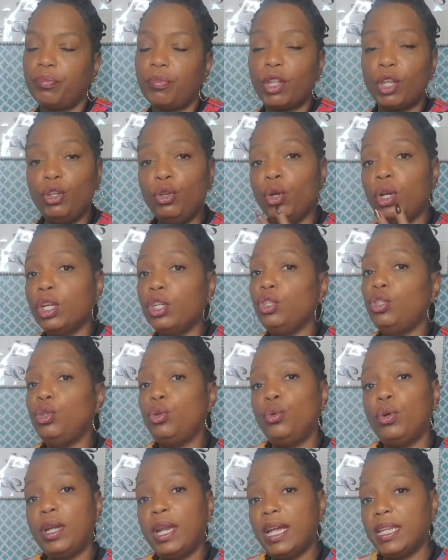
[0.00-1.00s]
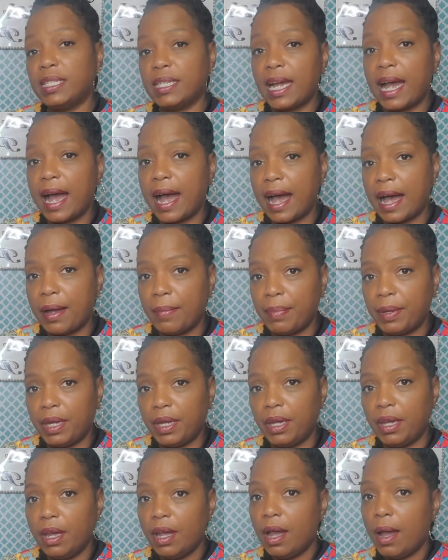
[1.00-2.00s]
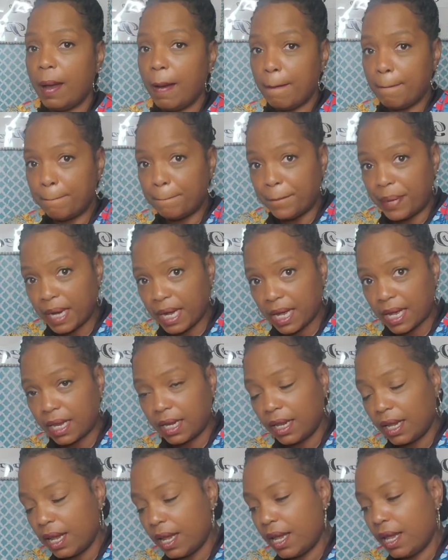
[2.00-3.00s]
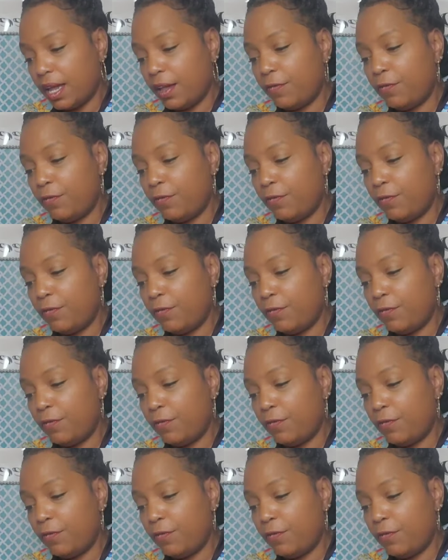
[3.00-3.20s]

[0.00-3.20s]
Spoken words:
you can do it as a hobby, but if